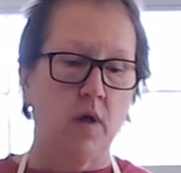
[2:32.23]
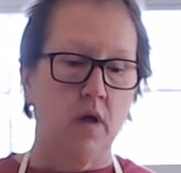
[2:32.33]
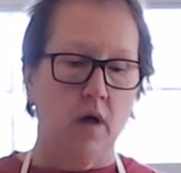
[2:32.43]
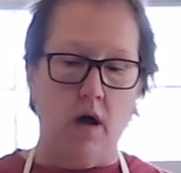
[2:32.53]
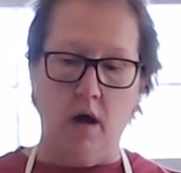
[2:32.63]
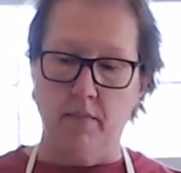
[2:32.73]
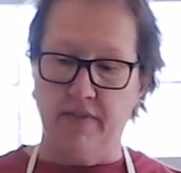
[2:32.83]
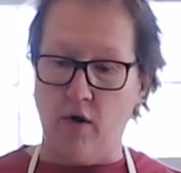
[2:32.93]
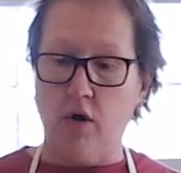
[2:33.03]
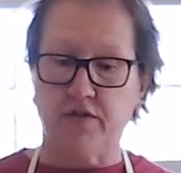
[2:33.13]

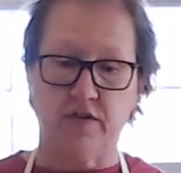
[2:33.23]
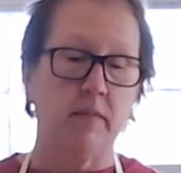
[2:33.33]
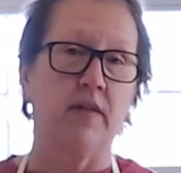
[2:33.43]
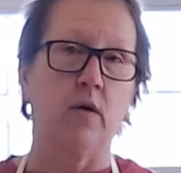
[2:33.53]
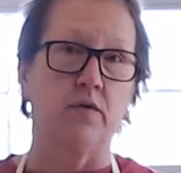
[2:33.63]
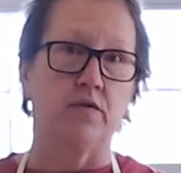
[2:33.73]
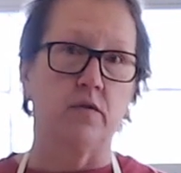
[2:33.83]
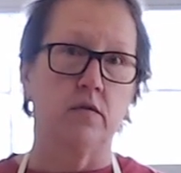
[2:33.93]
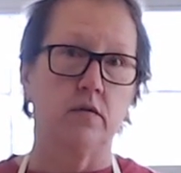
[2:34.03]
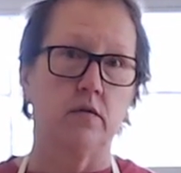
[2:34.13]
There are some of
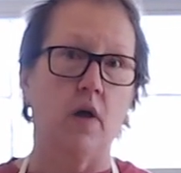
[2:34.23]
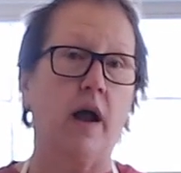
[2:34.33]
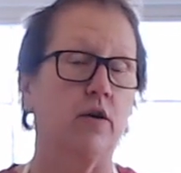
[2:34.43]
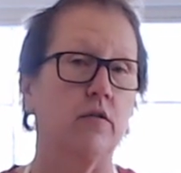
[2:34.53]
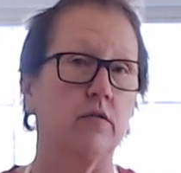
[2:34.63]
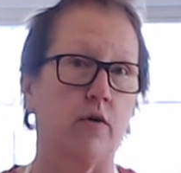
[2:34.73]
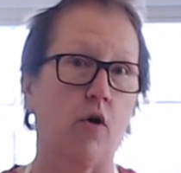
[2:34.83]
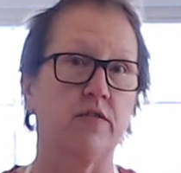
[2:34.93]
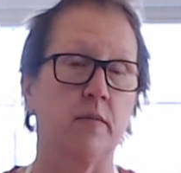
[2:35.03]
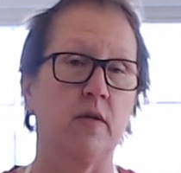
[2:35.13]
those not
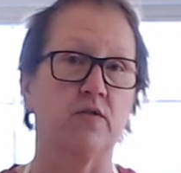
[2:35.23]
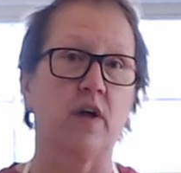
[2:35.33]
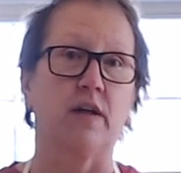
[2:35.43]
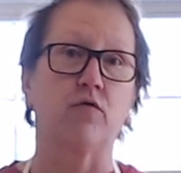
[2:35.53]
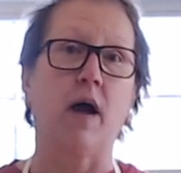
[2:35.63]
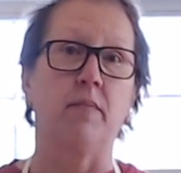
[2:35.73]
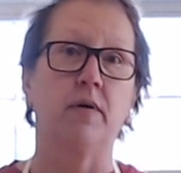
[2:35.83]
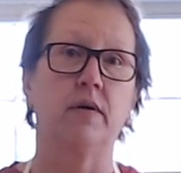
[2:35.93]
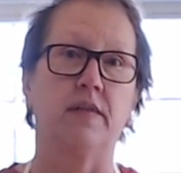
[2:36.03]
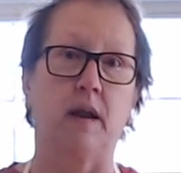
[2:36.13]
as ripe
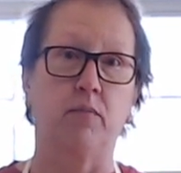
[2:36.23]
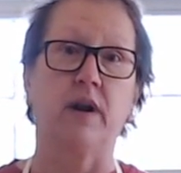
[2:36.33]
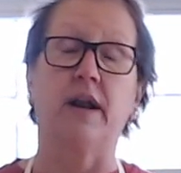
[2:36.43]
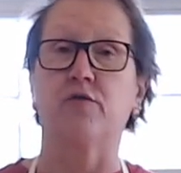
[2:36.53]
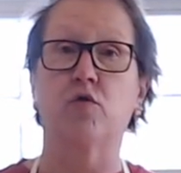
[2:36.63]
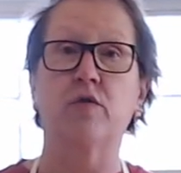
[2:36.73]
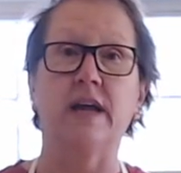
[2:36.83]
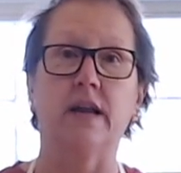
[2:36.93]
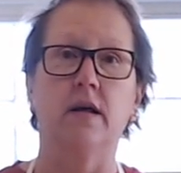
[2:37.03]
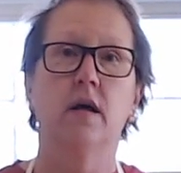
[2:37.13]
that I put in as
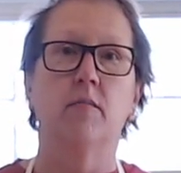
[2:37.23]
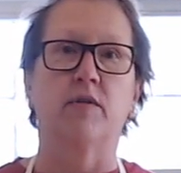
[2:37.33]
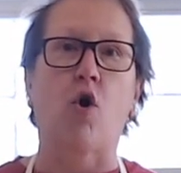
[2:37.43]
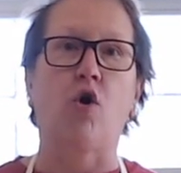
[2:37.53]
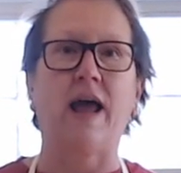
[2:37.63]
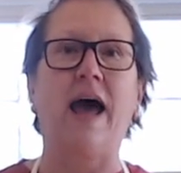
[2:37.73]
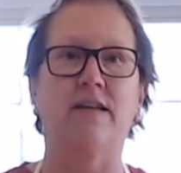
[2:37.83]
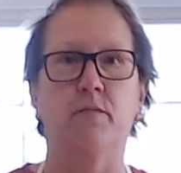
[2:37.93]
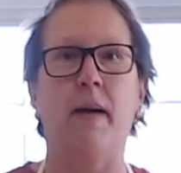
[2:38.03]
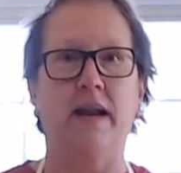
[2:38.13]
green, but there aren't
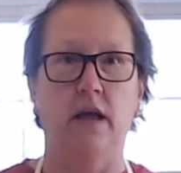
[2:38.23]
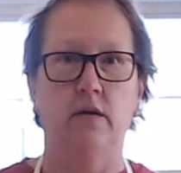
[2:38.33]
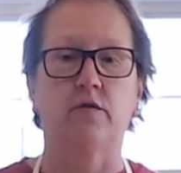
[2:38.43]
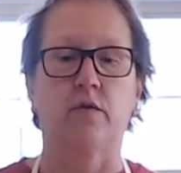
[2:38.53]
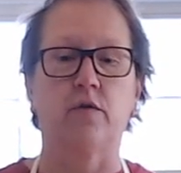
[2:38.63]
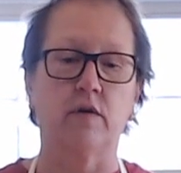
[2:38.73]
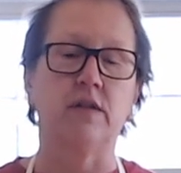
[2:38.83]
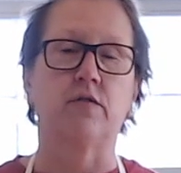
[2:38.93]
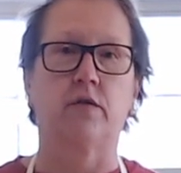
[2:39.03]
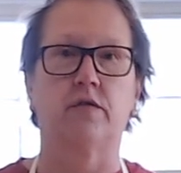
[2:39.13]
as many. So the green
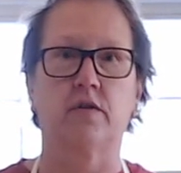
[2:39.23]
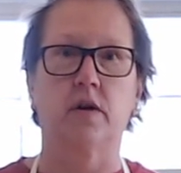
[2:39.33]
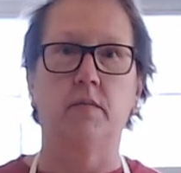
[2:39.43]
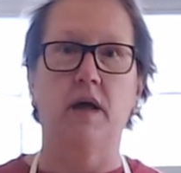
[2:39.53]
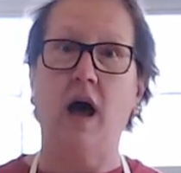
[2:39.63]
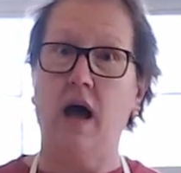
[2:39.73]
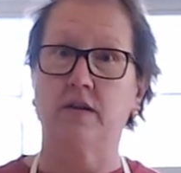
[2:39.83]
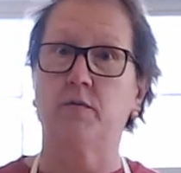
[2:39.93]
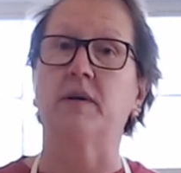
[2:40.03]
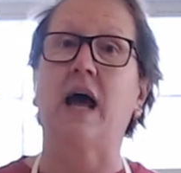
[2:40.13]
sauce is going to be
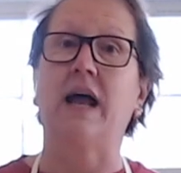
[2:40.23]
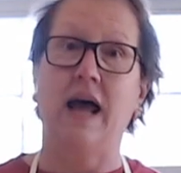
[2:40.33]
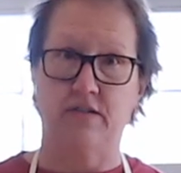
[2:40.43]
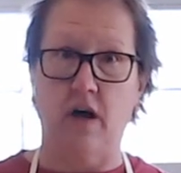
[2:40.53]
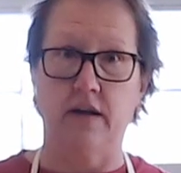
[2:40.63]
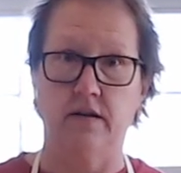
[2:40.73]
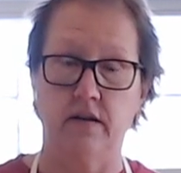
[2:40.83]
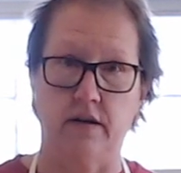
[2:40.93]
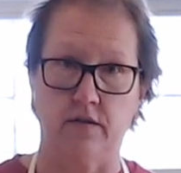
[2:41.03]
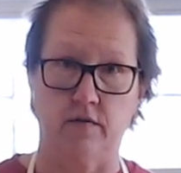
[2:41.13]
hot, but not as hot
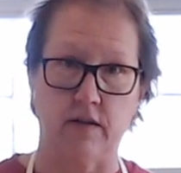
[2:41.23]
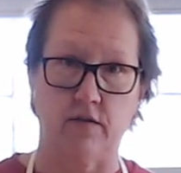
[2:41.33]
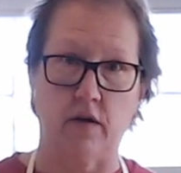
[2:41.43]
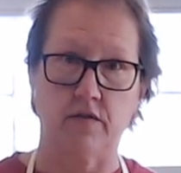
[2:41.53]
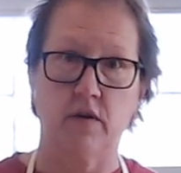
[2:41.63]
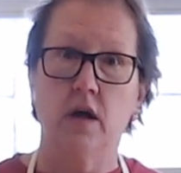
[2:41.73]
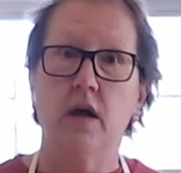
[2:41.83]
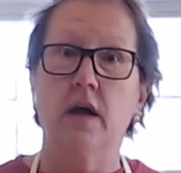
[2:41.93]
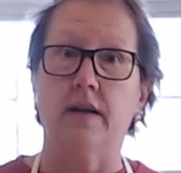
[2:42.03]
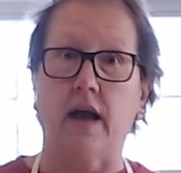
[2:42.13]
as the red sauce.
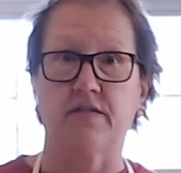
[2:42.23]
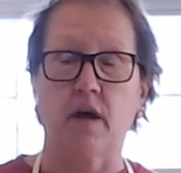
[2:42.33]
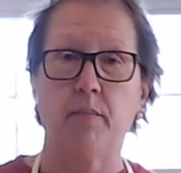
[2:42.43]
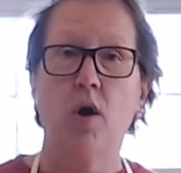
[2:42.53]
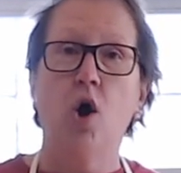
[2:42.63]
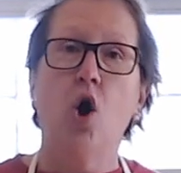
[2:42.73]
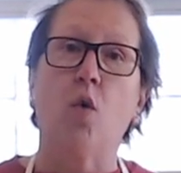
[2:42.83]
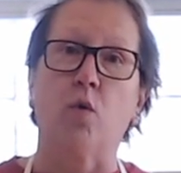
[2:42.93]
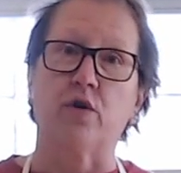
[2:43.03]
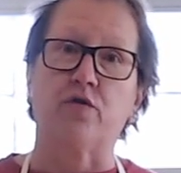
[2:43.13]
Next up,
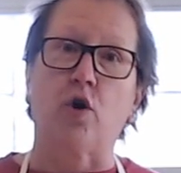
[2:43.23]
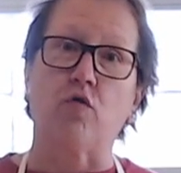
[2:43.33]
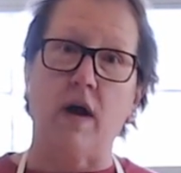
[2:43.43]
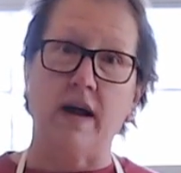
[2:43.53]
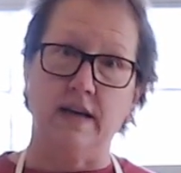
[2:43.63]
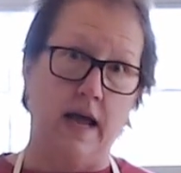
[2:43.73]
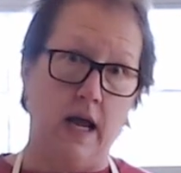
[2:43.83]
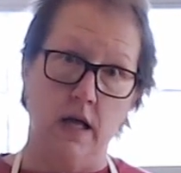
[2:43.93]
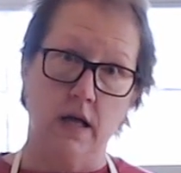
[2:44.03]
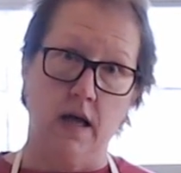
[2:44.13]
we're going to start
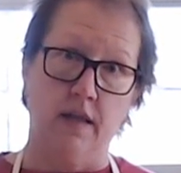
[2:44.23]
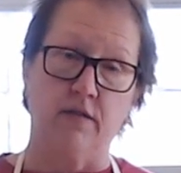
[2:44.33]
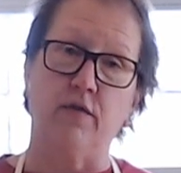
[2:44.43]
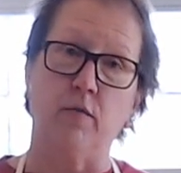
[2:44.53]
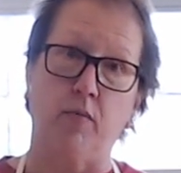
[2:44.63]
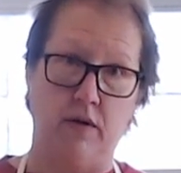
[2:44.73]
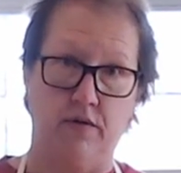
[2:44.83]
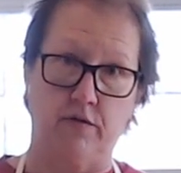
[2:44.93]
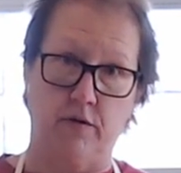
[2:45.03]
grinding in the food processor.